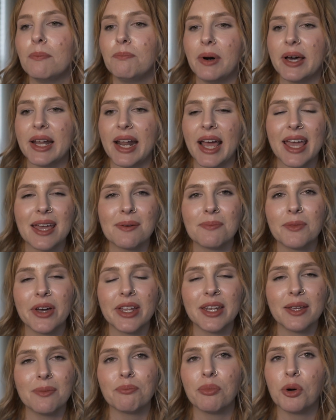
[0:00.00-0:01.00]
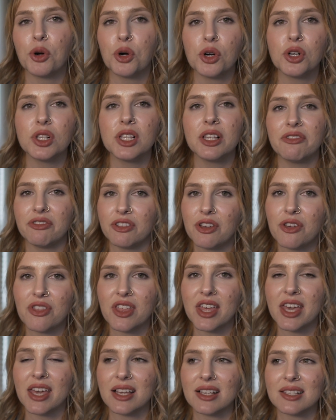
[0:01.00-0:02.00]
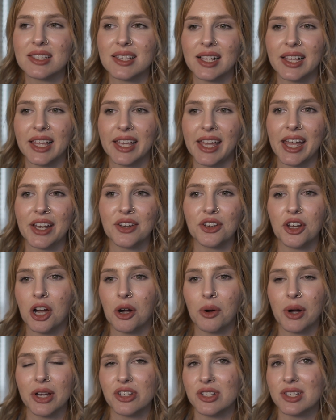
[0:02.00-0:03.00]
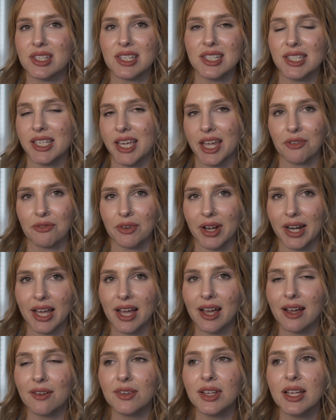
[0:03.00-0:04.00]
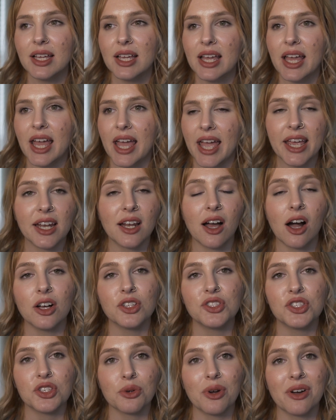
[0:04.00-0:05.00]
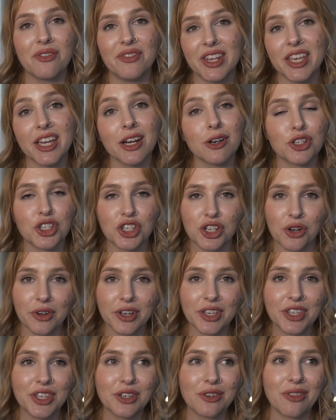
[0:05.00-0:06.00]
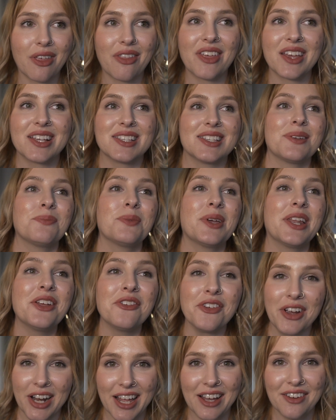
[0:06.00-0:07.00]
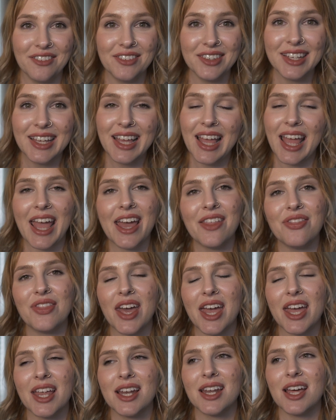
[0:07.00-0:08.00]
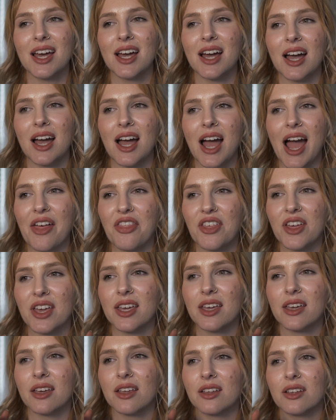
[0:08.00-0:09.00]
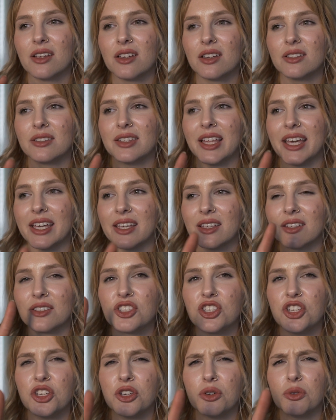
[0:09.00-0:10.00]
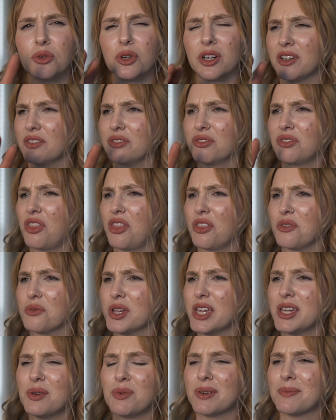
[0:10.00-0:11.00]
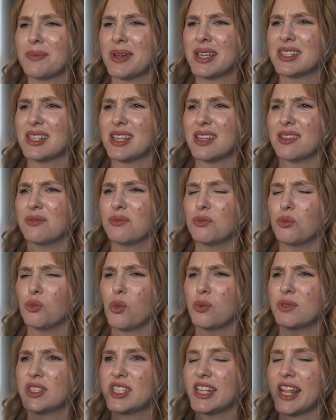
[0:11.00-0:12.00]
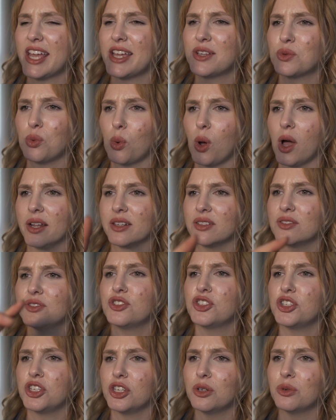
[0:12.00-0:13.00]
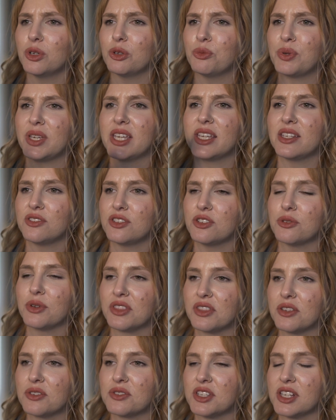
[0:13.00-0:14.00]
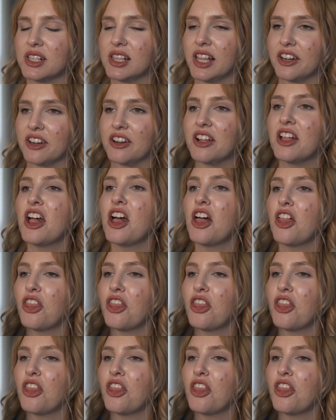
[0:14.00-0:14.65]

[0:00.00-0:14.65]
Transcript: But I am gonna pull a few things that like I know I just need to get rid of, and I'll do a video showing you the things I'm getting rid of. And then I think like 2 or 3, what am I saying? Today's 1, 2 would be doing those declutter.